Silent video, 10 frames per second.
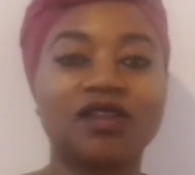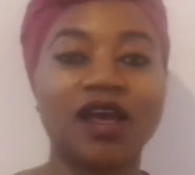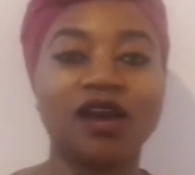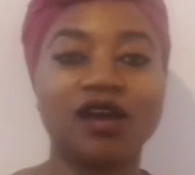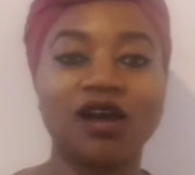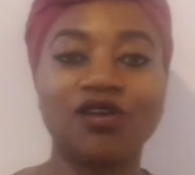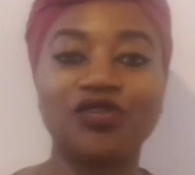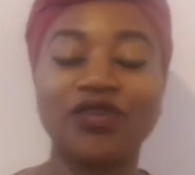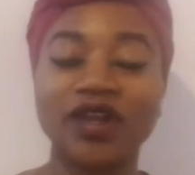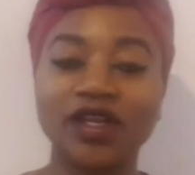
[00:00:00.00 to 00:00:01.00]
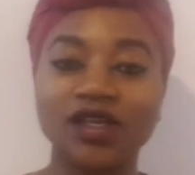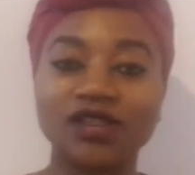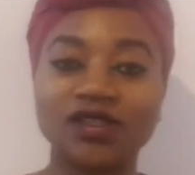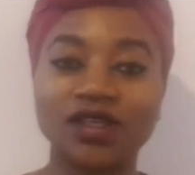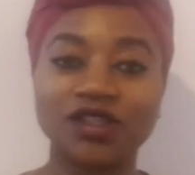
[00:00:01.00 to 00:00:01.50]
that are
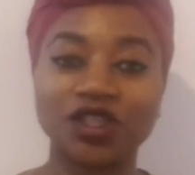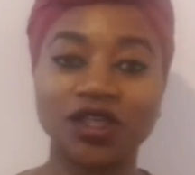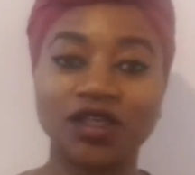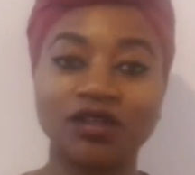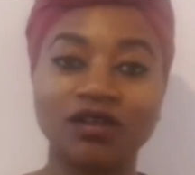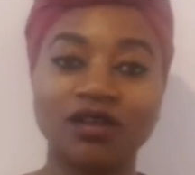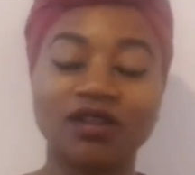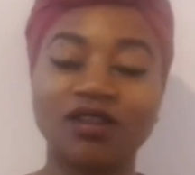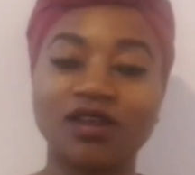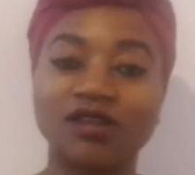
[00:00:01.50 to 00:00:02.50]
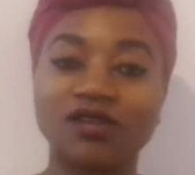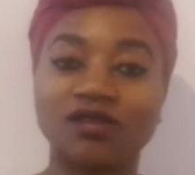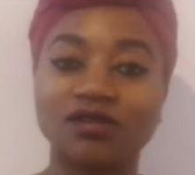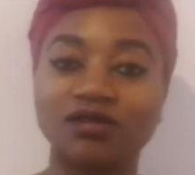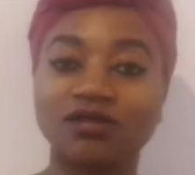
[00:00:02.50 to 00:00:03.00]
already teaching
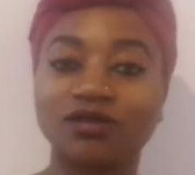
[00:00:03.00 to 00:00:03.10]
this